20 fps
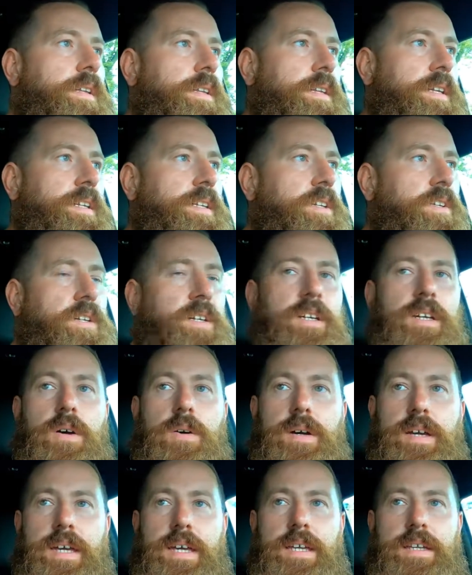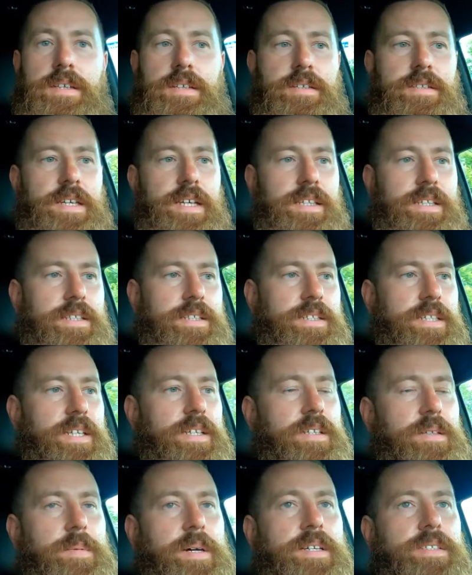Then you can go ahead and take this
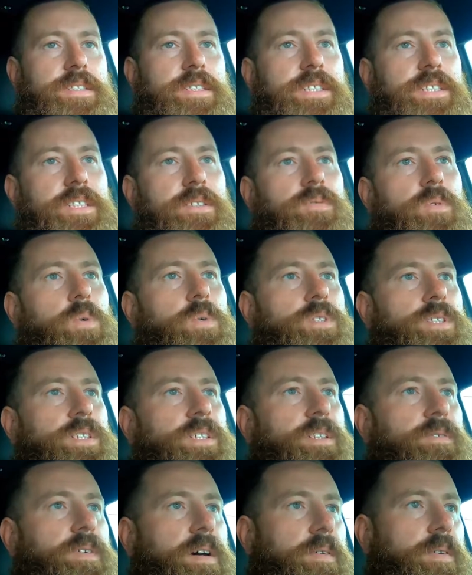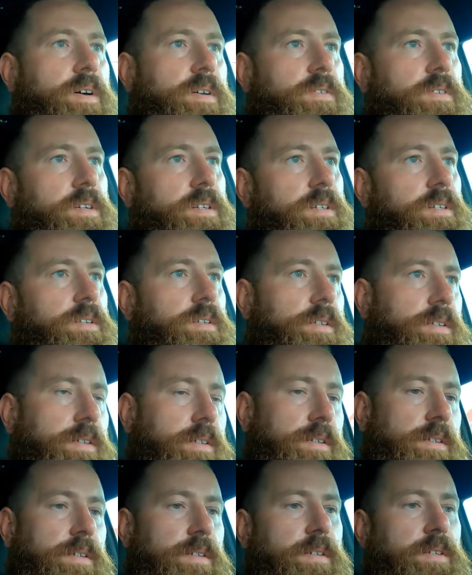thing to about 64, 6,500.
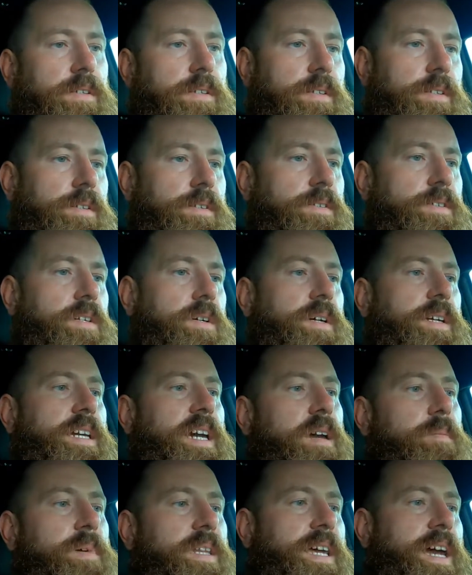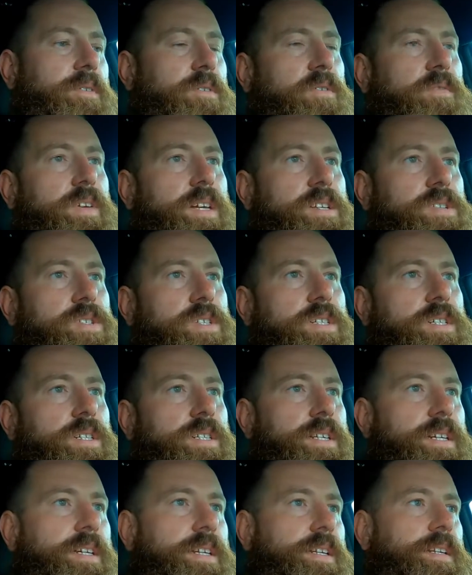So he gave me that
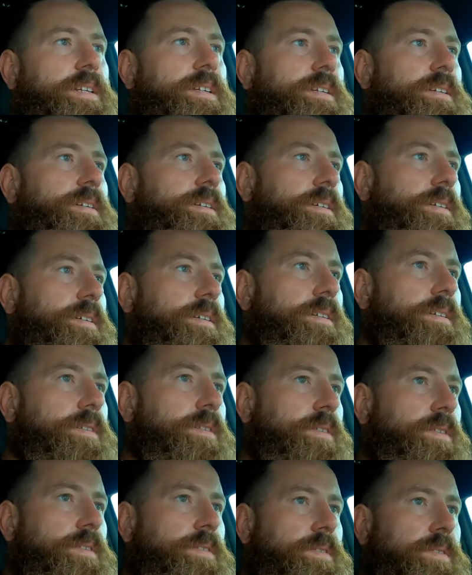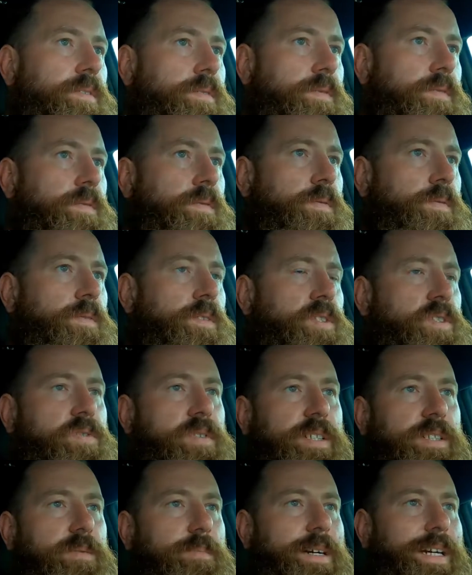revision, and the
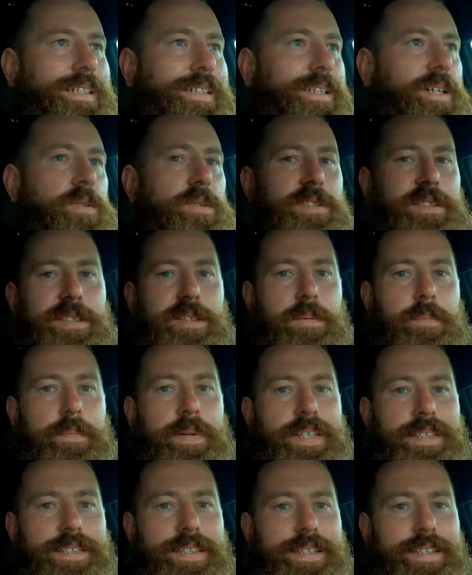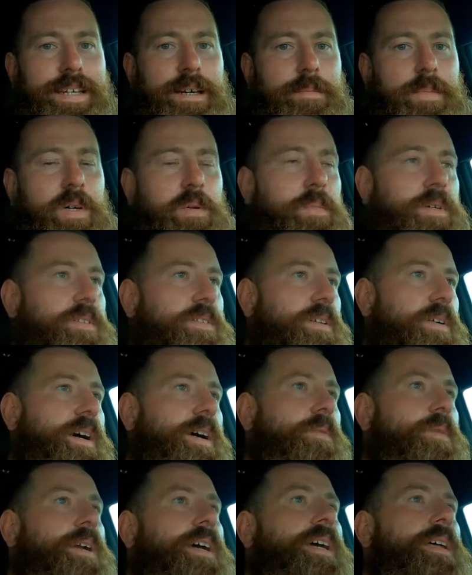streets of Mexico was a little busy at that moment, so
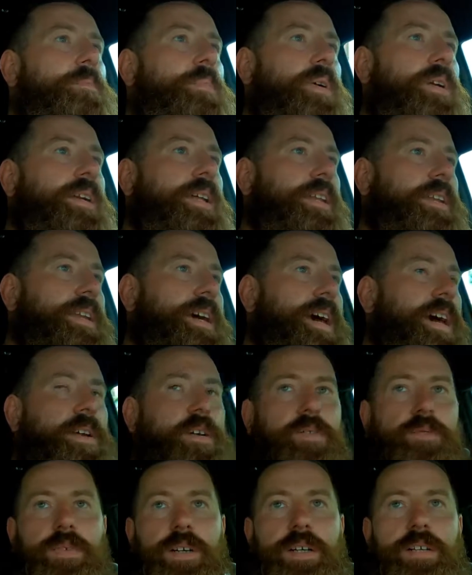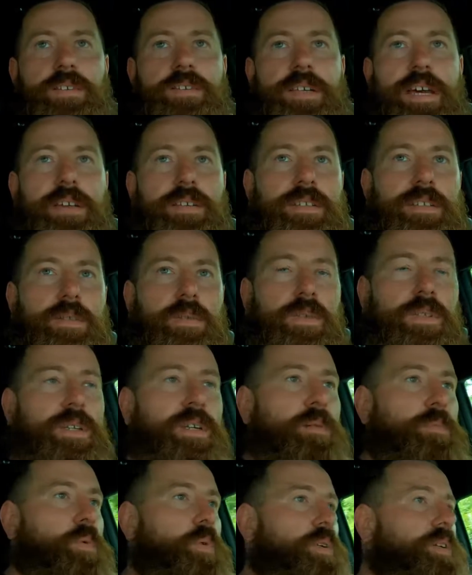I went ahead and put it on the dyno. Figured it was time to see what the
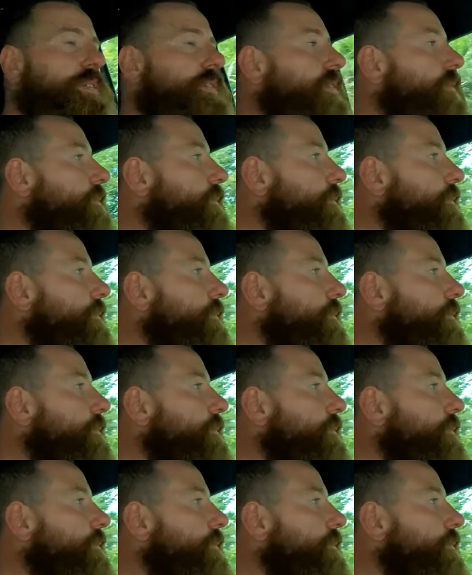number was.